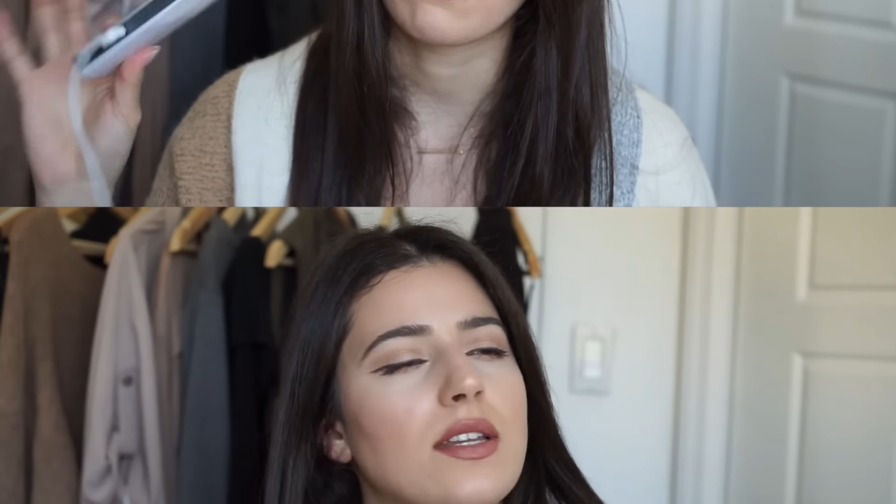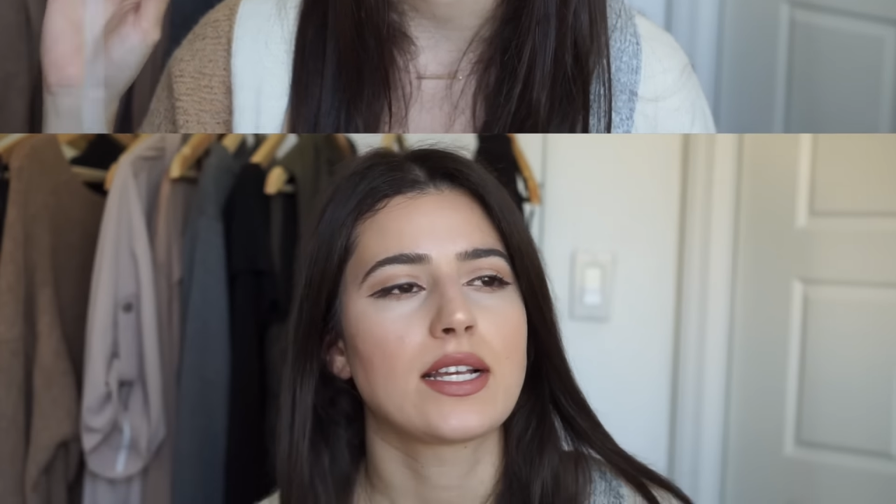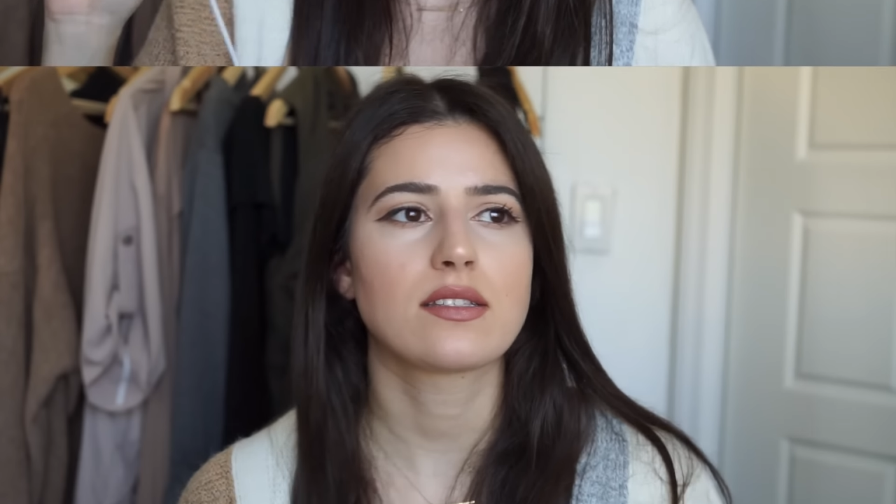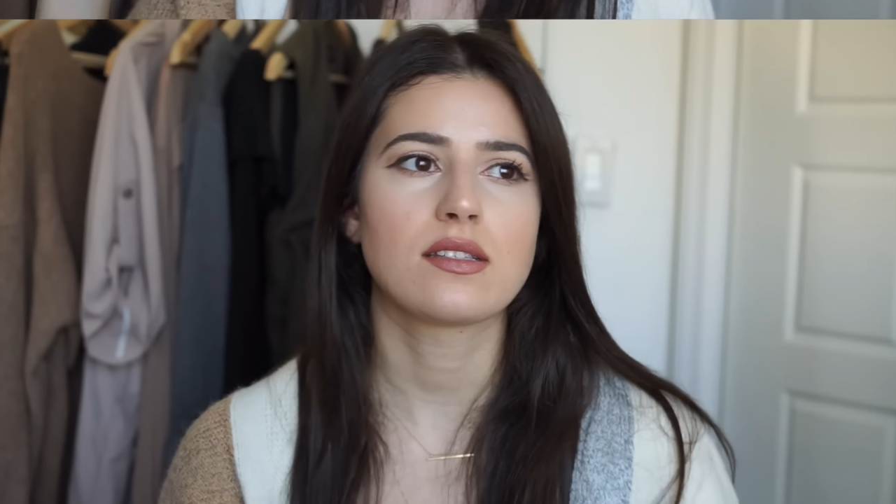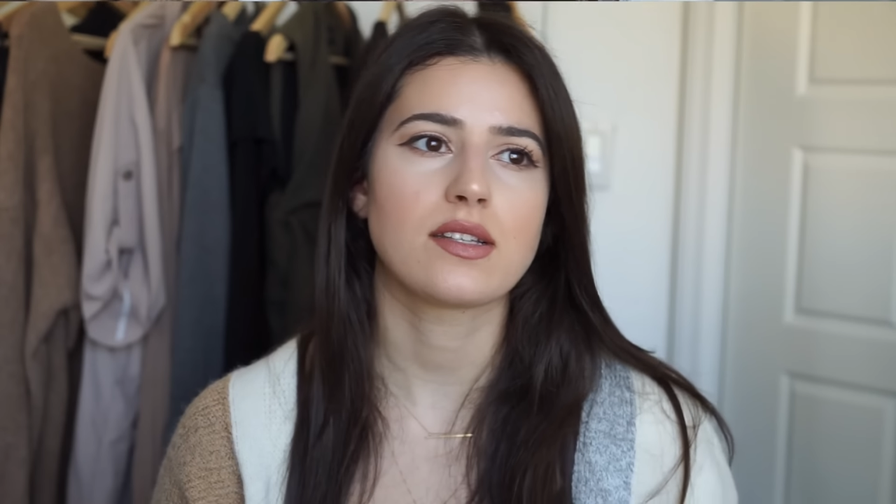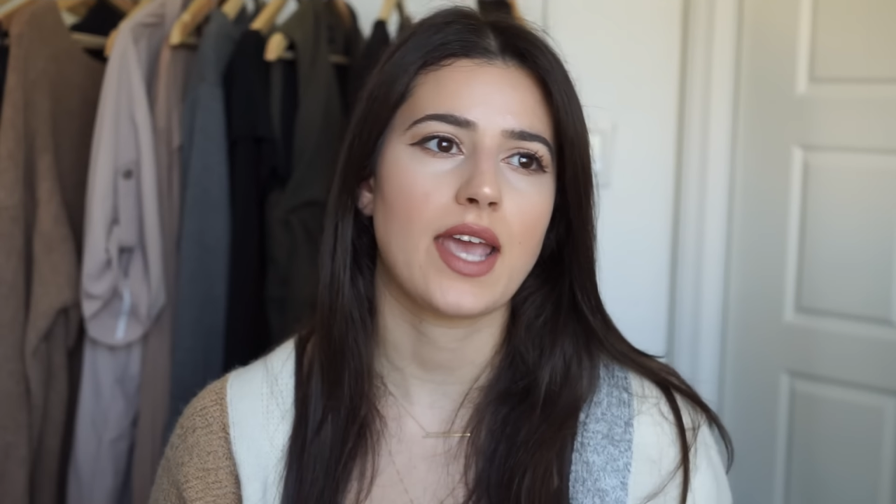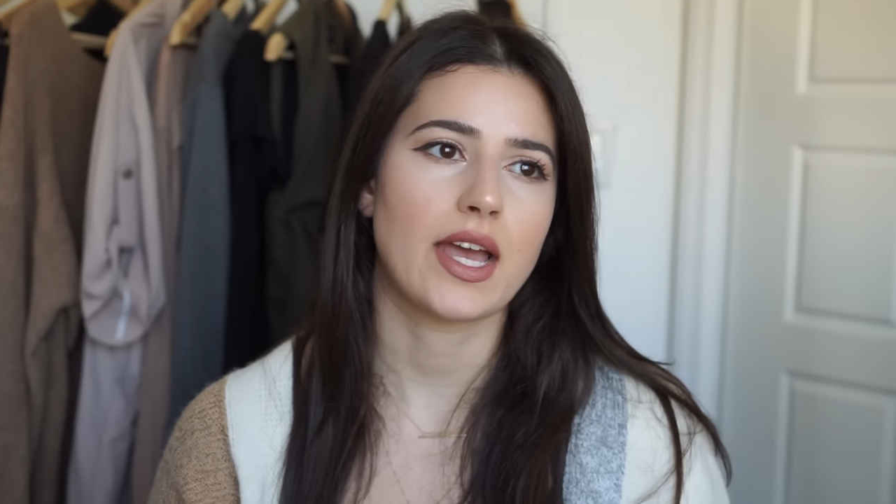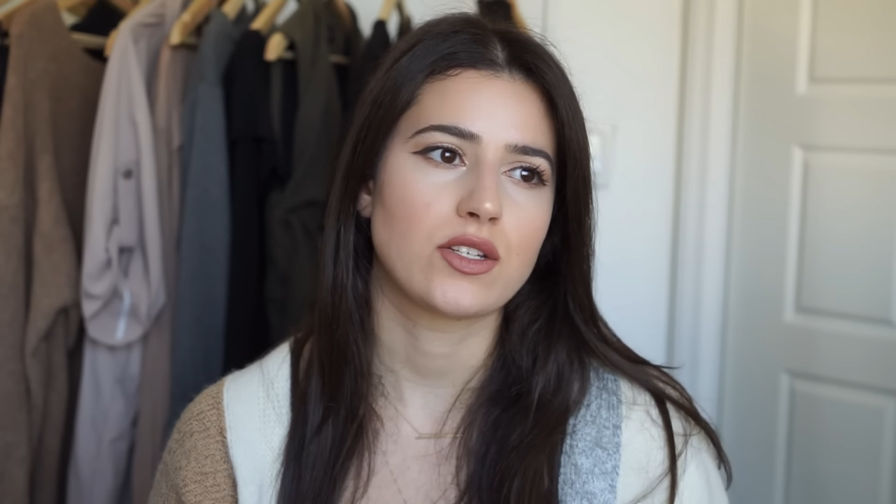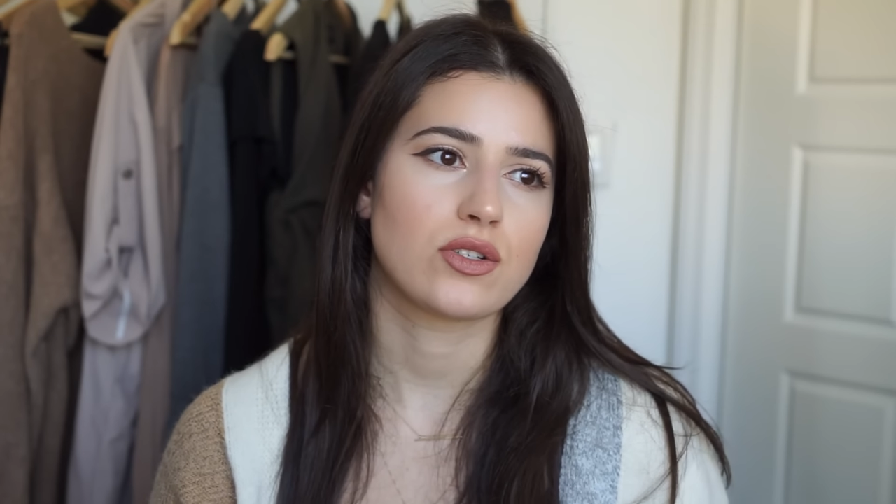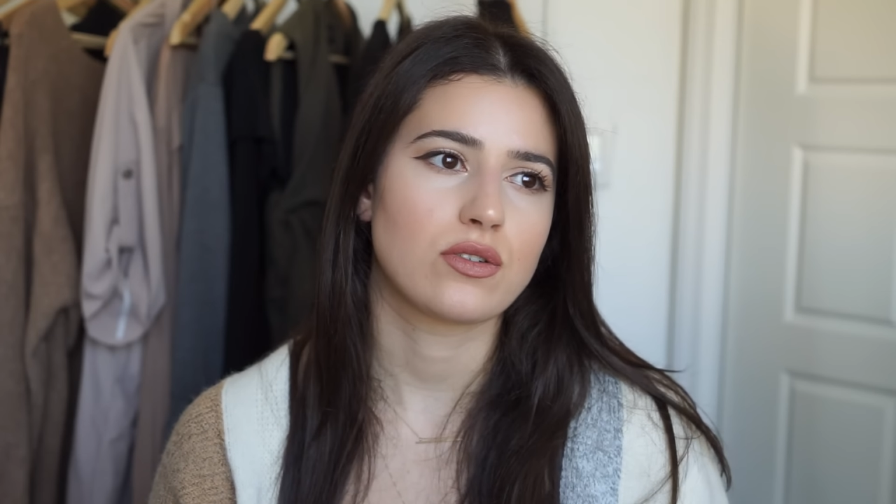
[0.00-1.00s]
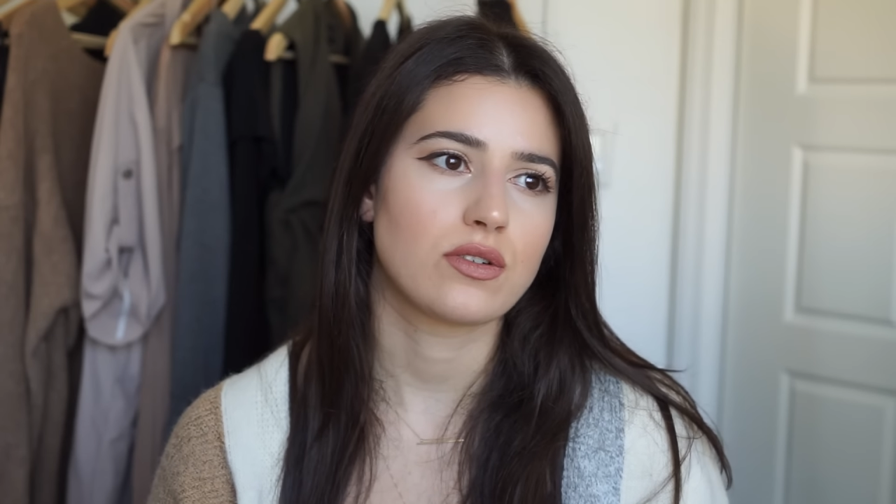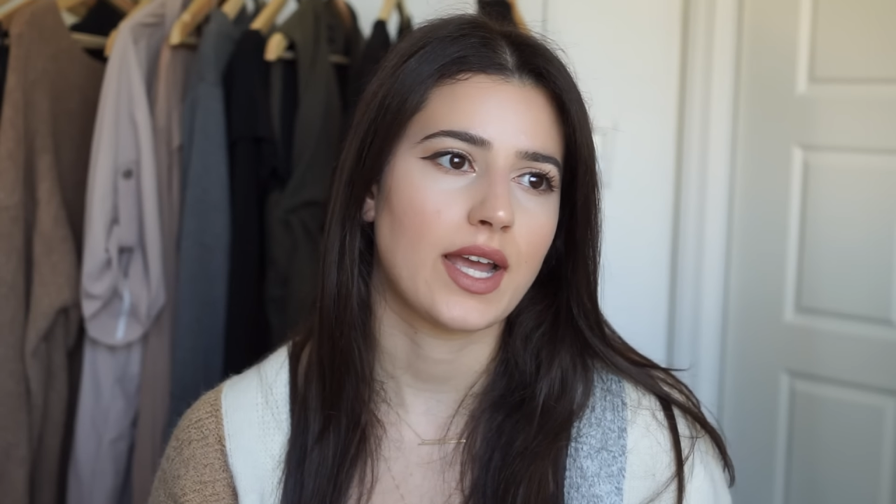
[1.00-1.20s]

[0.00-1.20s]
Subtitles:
Next is a candle,